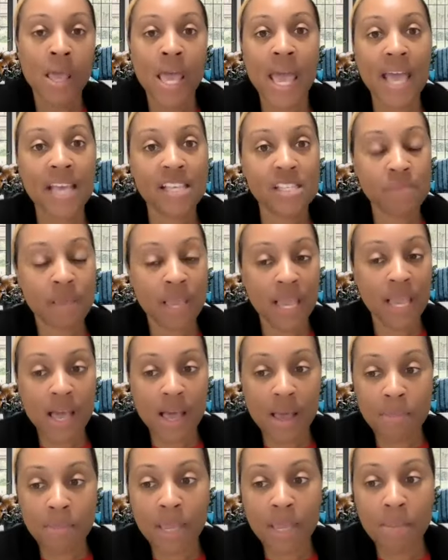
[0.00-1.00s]
has been
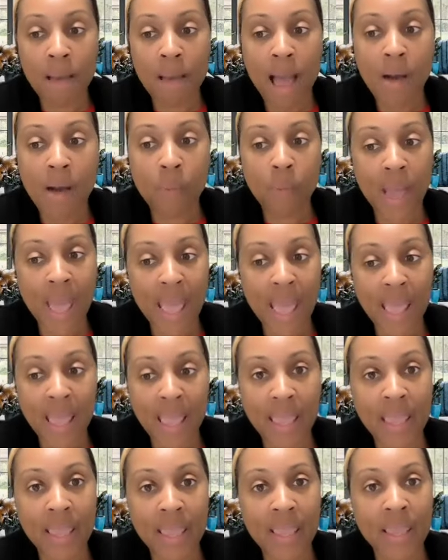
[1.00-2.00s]
coming my
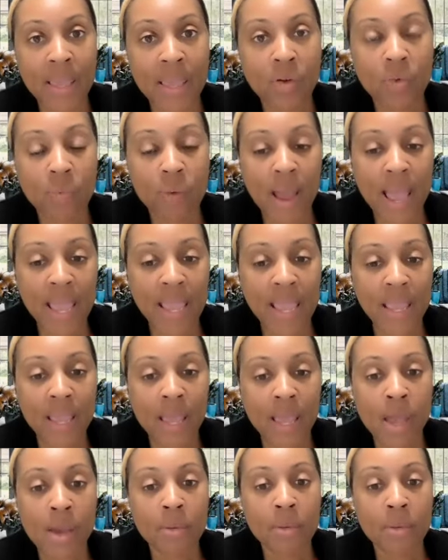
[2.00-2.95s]
way, right?